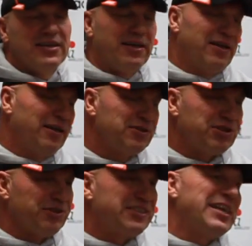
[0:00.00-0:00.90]

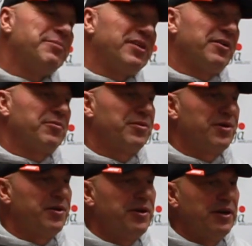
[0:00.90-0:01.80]
So the same thing
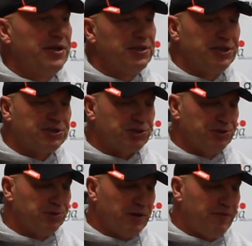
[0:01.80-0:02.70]
is
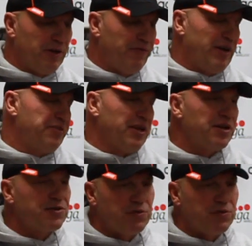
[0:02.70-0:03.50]
true of anything.